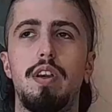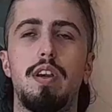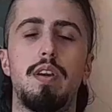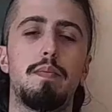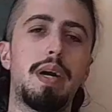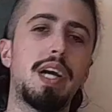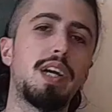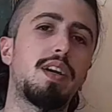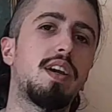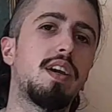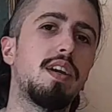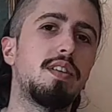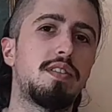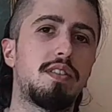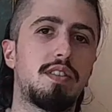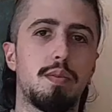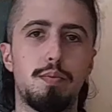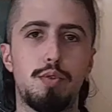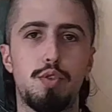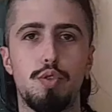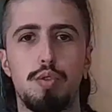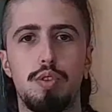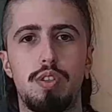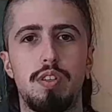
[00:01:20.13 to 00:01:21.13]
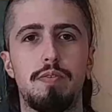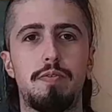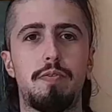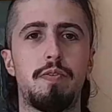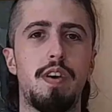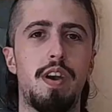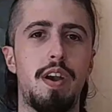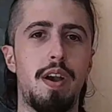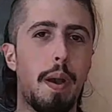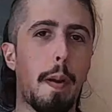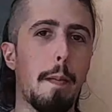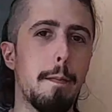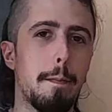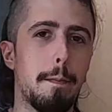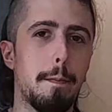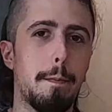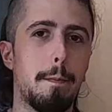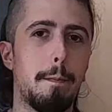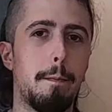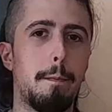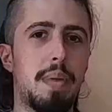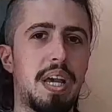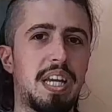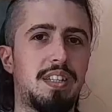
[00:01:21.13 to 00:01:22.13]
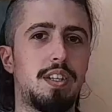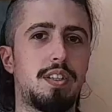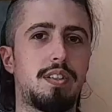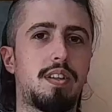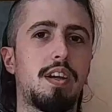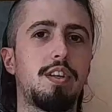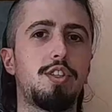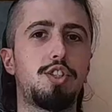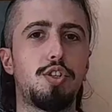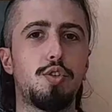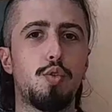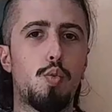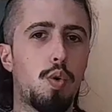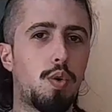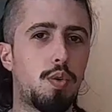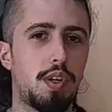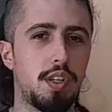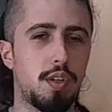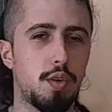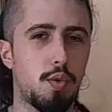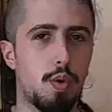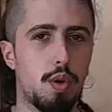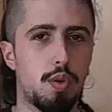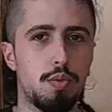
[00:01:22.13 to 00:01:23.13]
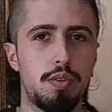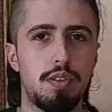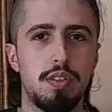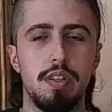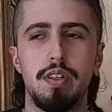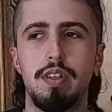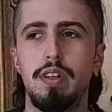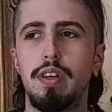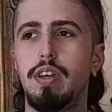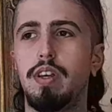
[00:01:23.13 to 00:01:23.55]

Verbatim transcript: in my case, some sort of meditation, quote unquote.